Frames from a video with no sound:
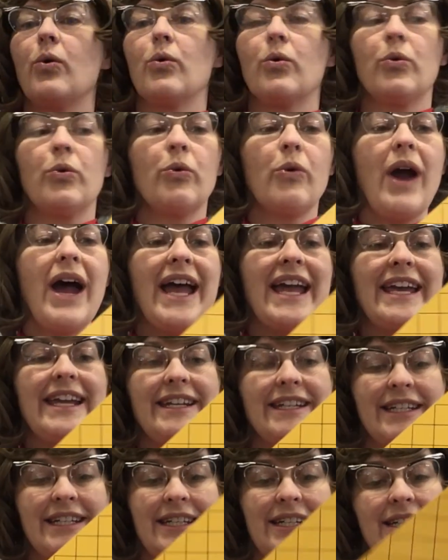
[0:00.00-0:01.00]

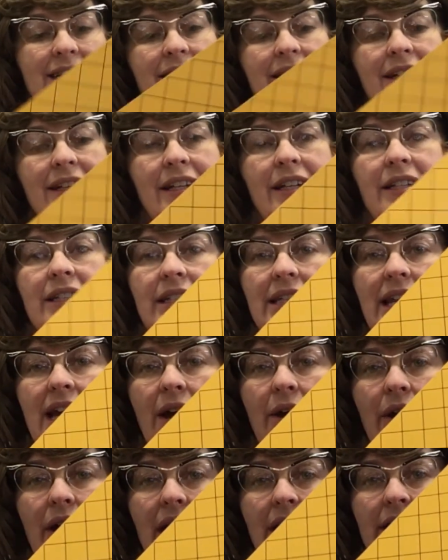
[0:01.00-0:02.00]
right. See
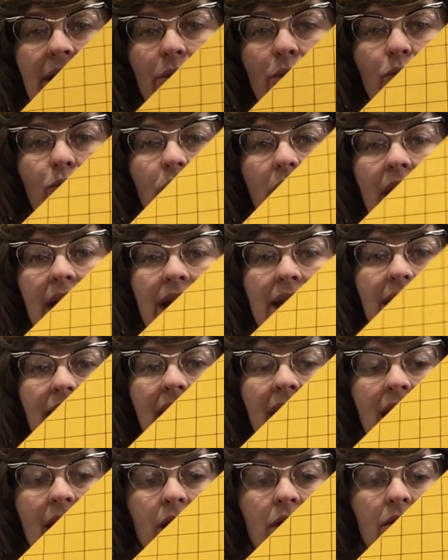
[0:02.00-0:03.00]
how it has a right
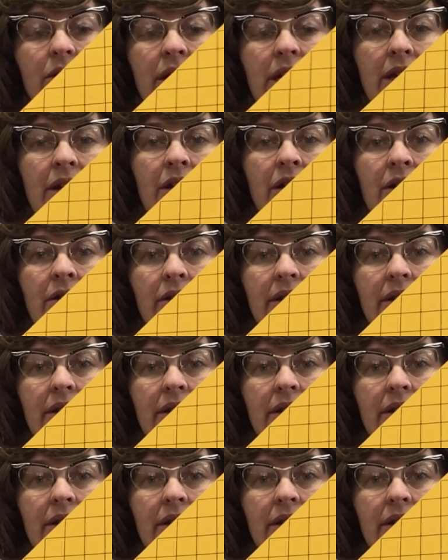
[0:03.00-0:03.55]
angle here?